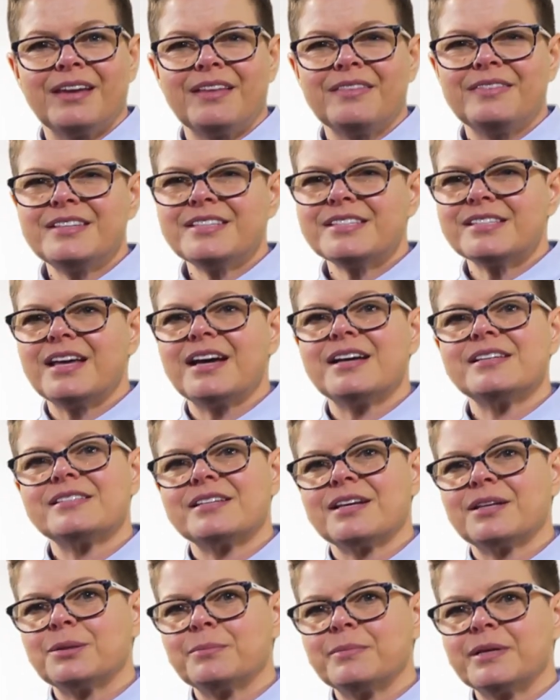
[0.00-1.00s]
This last
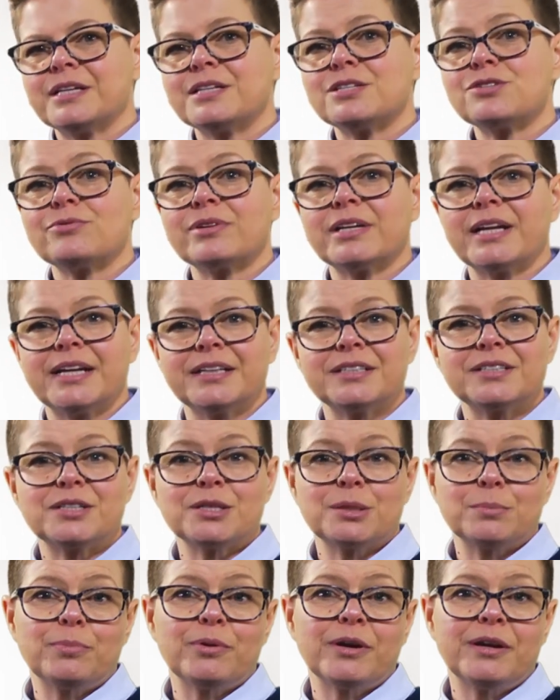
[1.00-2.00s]
element is related to
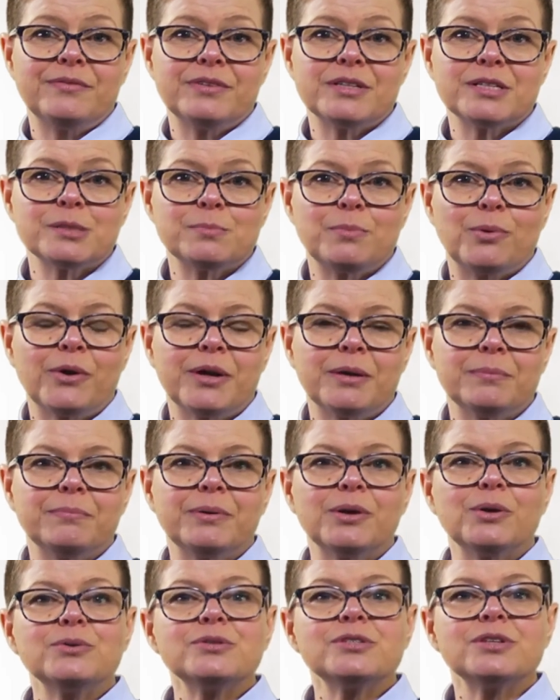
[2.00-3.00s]
the previous point,
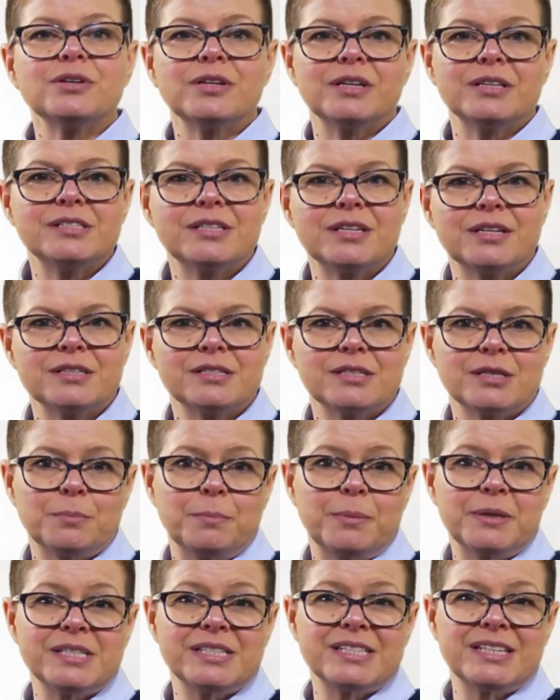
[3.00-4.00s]
but also considers the
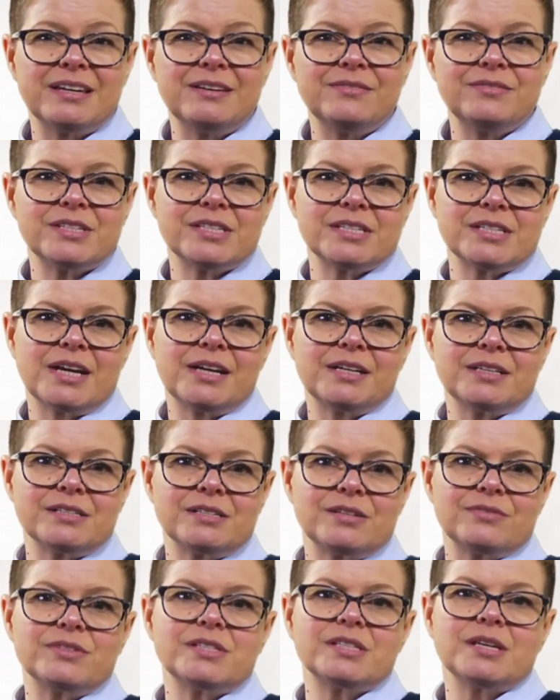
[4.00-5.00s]
perceived
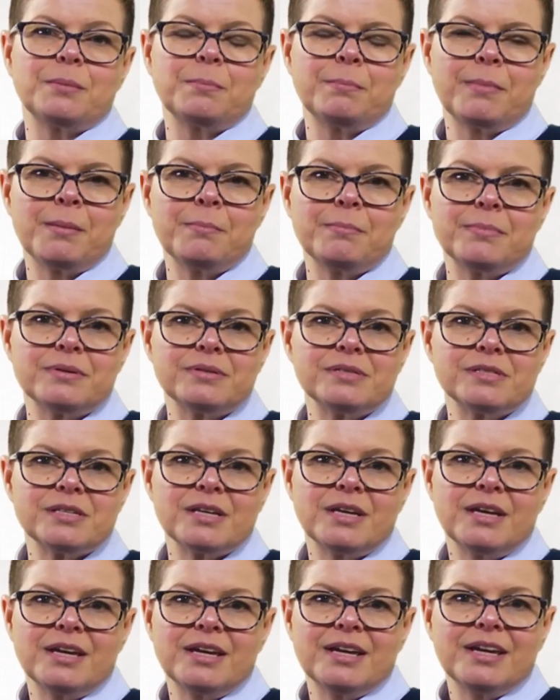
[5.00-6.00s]
status of set members.
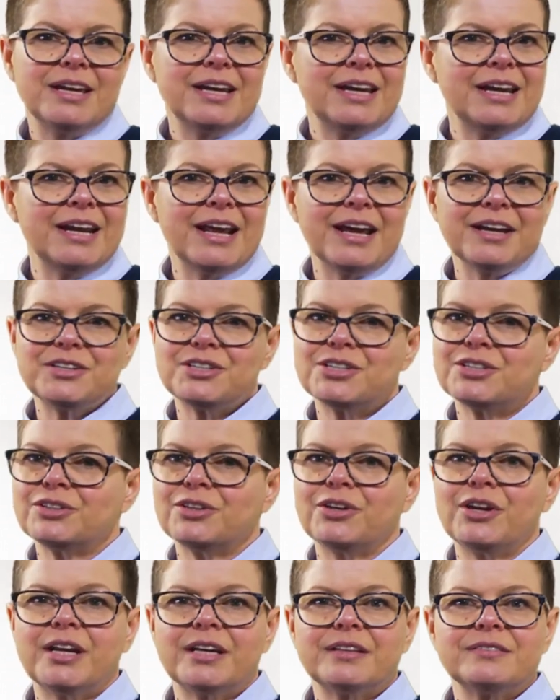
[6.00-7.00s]
In action
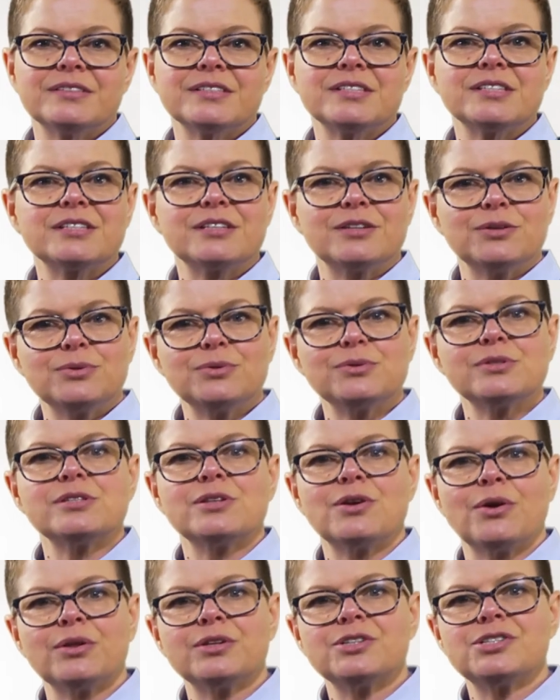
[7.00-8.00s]
learning, the skills,
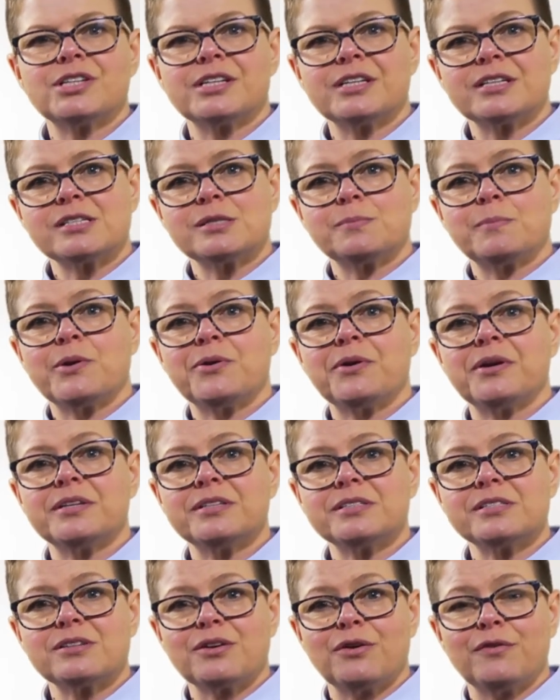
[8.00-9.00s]
knowledge and
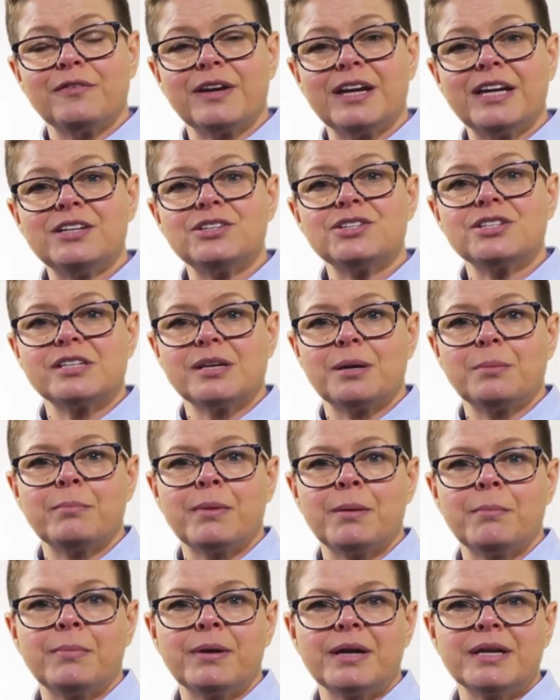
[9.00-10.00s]
experience of each set
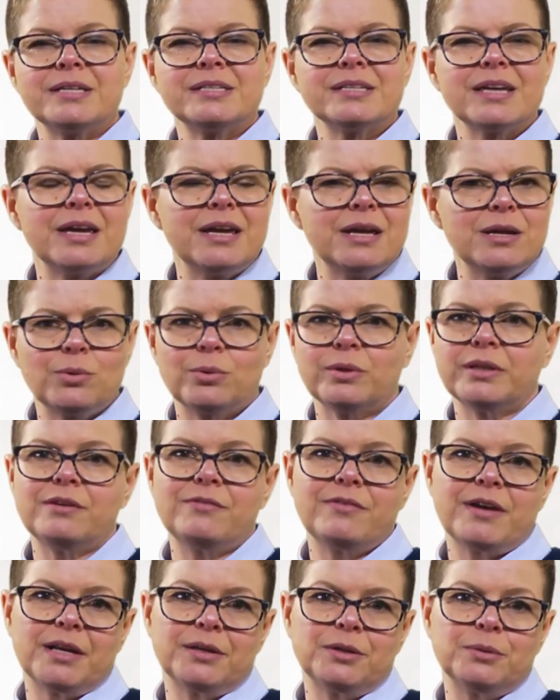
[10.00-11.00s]
member is equally
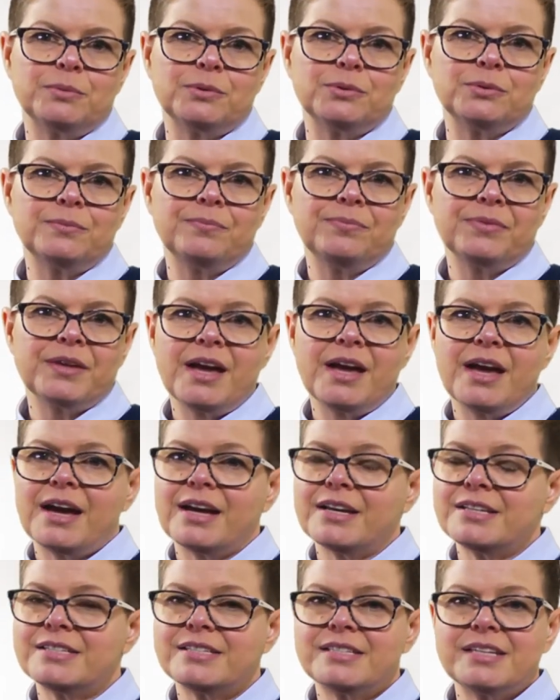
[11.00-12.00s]
valuable.
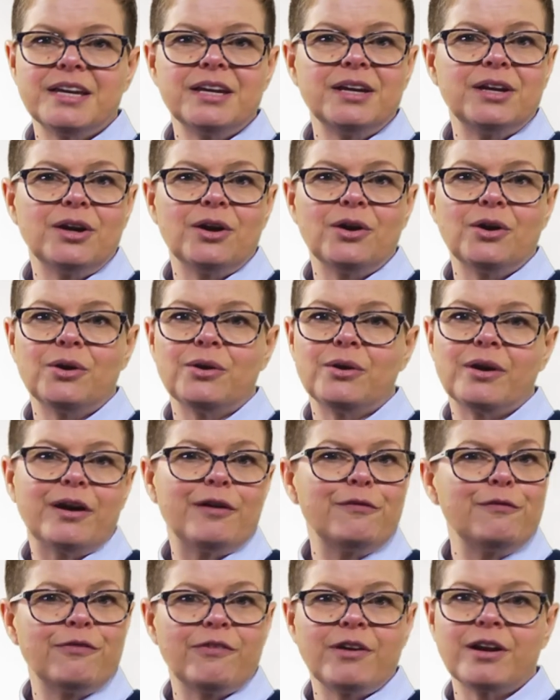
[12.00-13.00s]
A CEO, a
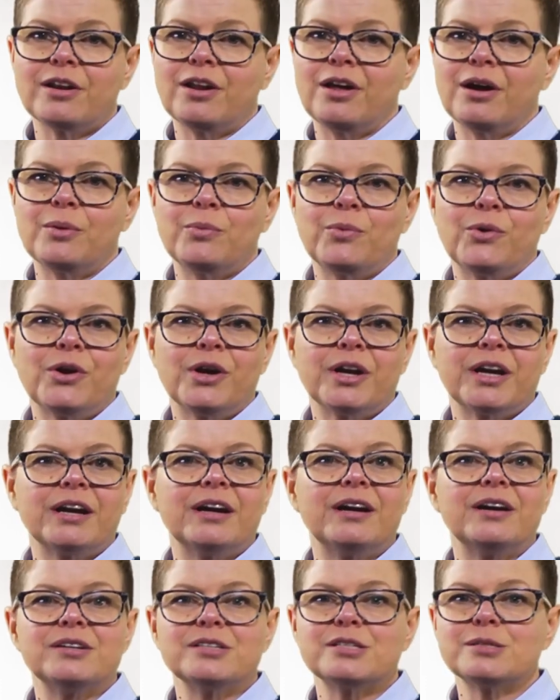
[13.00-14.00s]
frontline
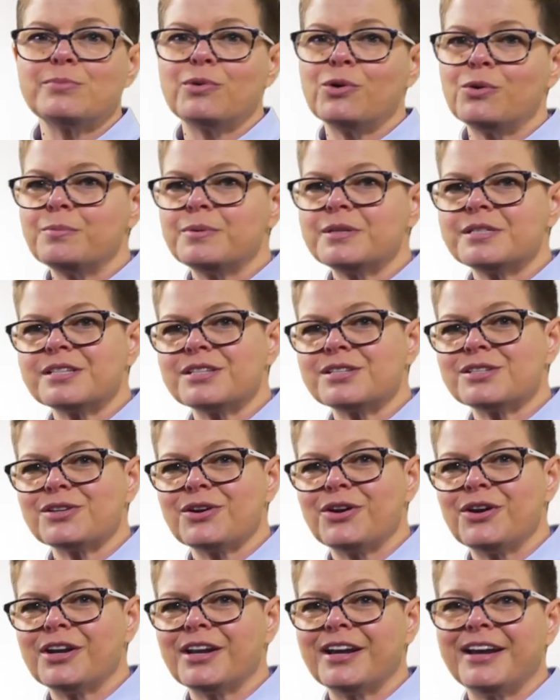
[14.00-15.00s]
worker, a small business
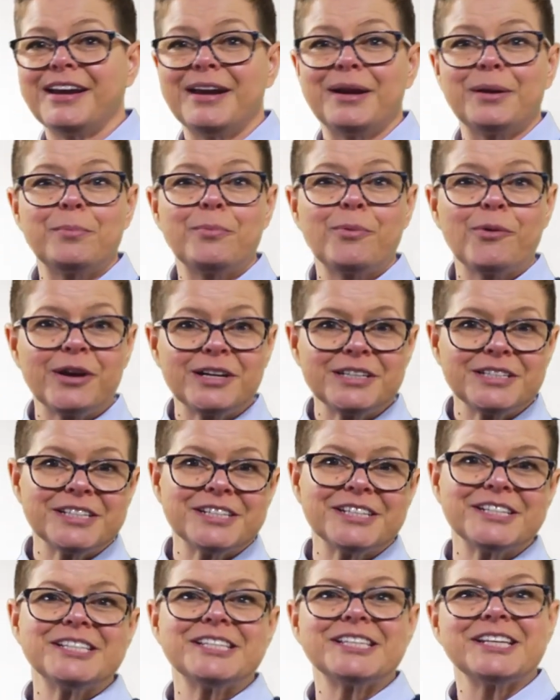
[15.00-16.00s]
owner, an
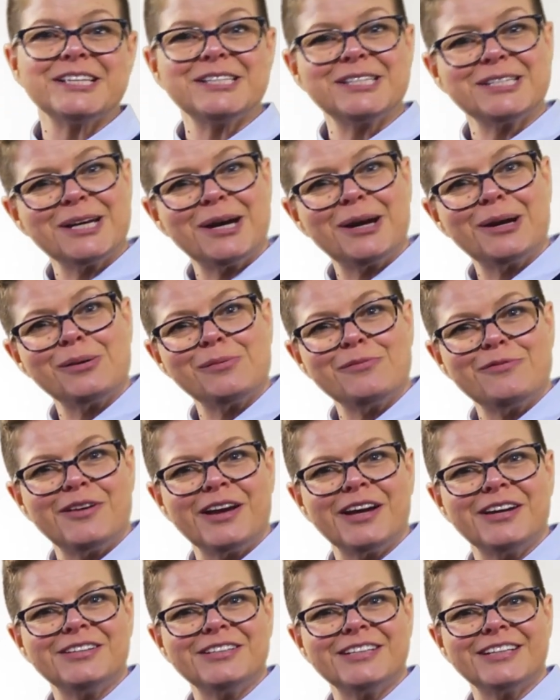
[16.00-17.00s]
apprentice, a startup
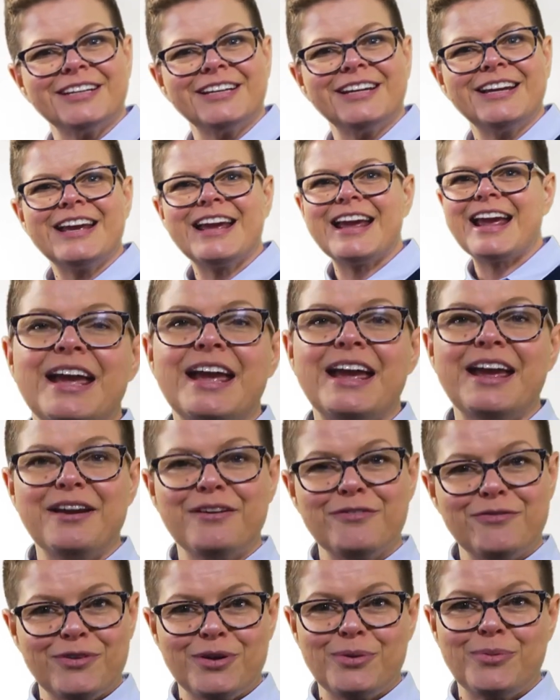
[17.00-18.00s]
founder,
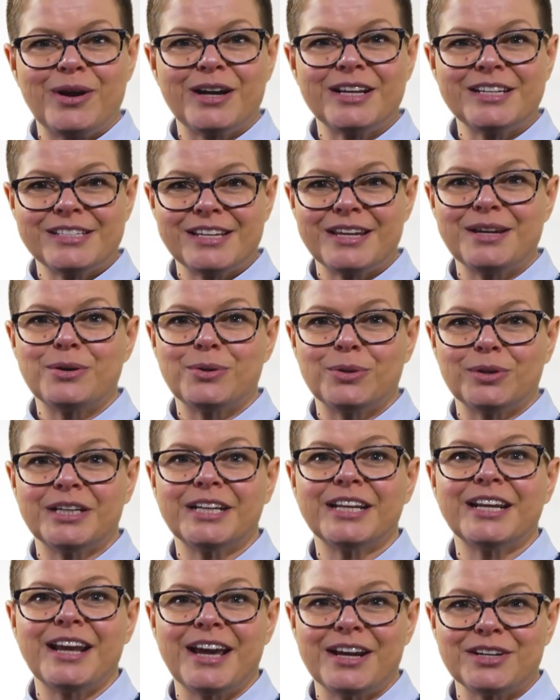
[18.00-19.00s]
everyone is equal in
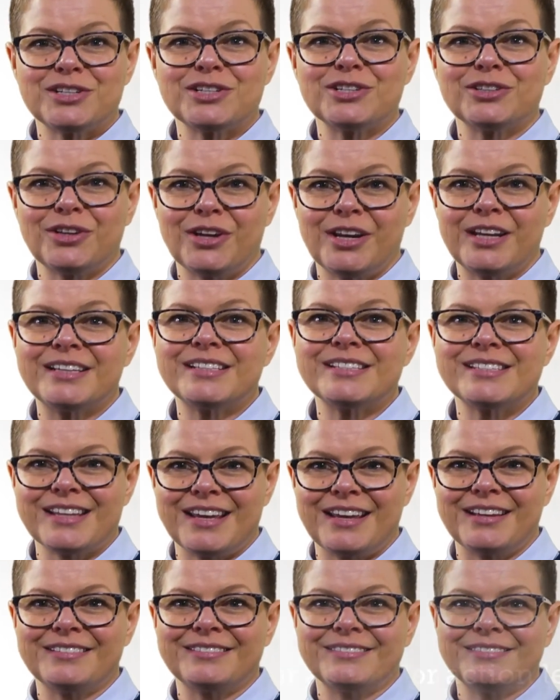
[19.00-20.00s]
an action learning
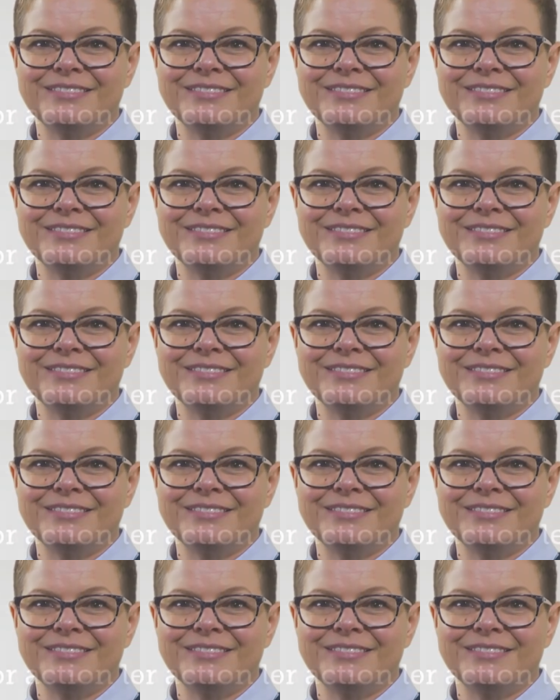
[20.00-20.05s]
set.